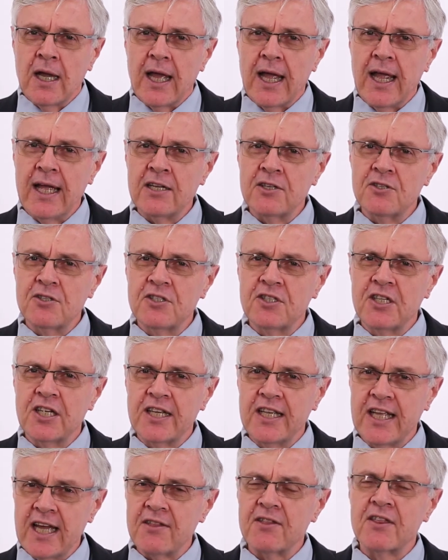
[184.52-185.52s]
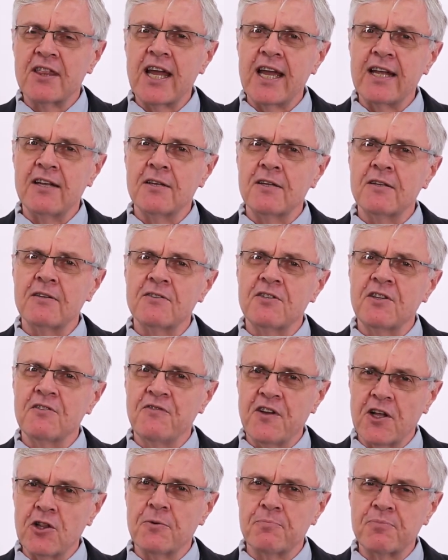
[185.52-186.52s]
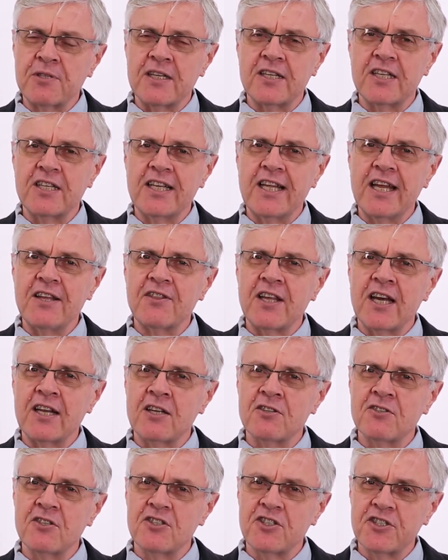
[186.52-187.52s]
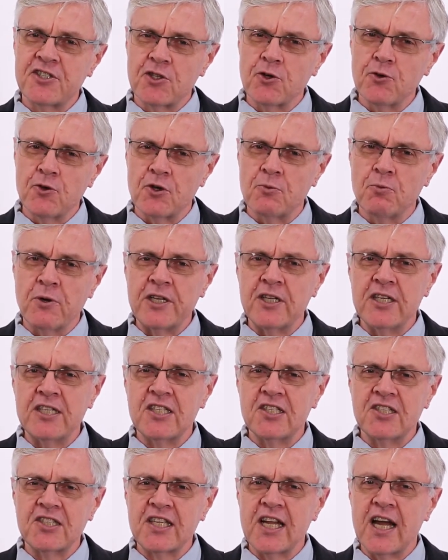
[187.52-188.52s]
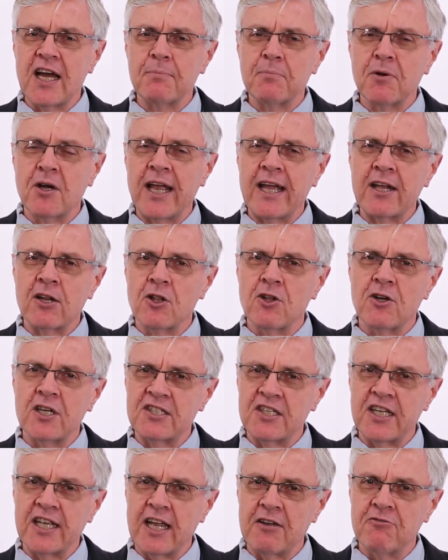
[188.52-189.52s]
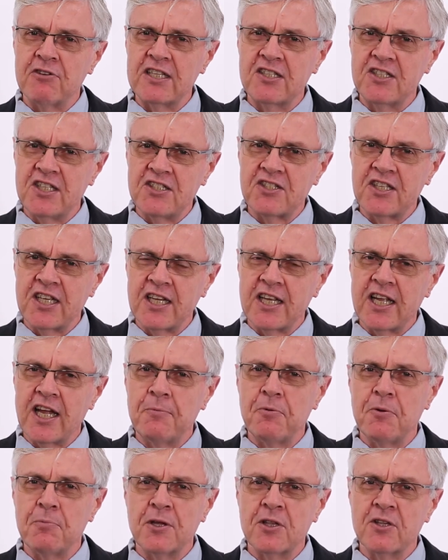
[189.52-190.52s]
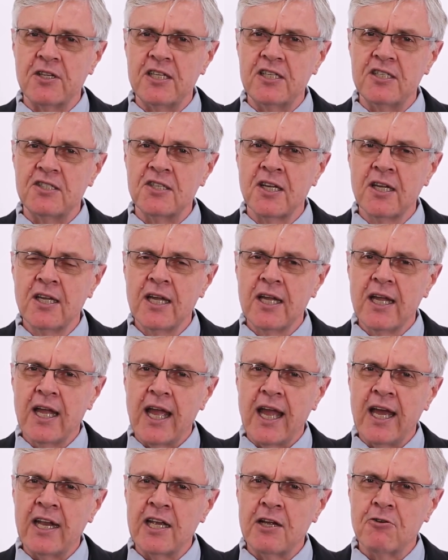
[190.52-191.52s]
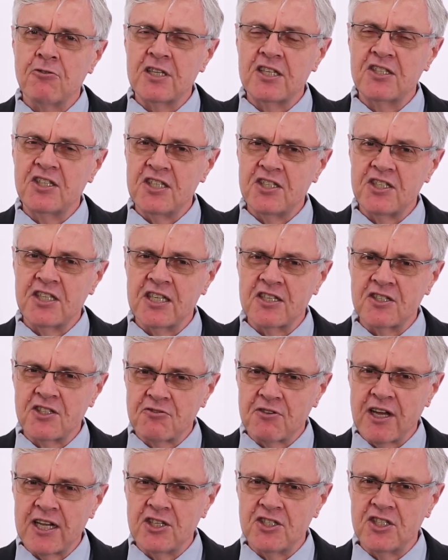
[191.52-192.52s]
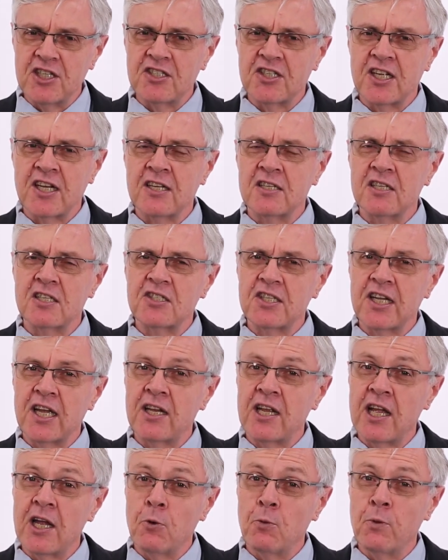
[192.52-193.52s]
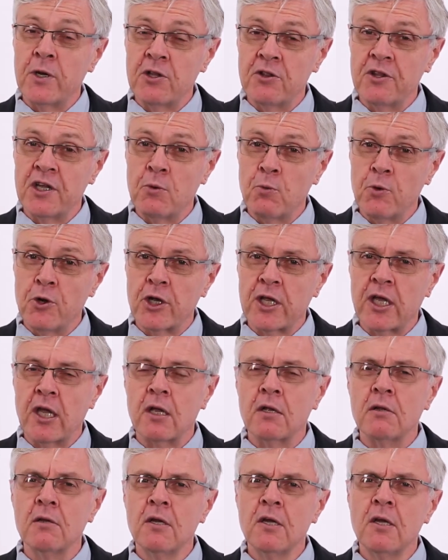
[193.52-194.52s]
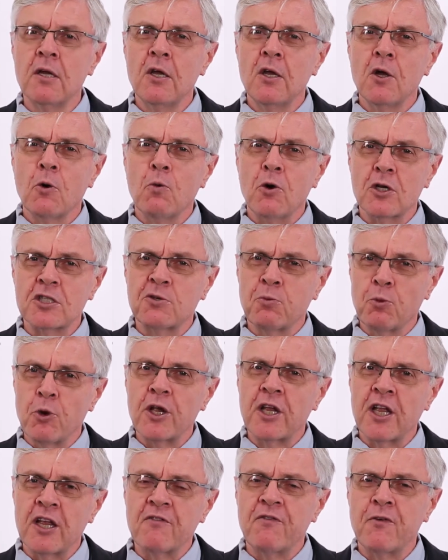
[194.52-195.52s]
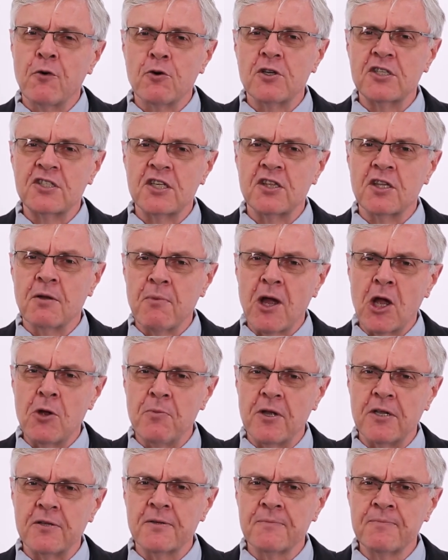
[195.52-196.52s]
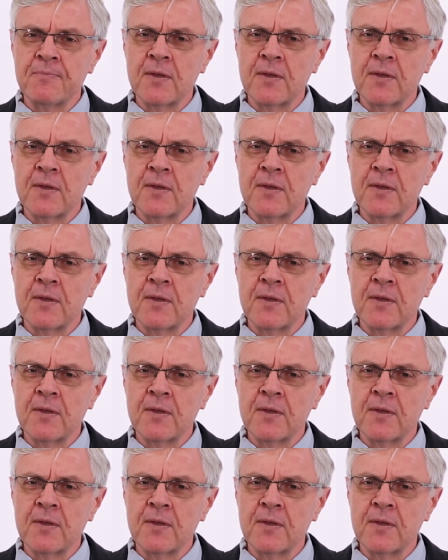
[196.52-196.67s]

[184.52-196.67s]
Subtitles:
And to get that developed and to get that understood, we need to start by analysing our existing capabilities and our existing strategies and understand how well they're working, what's working for us at the moment.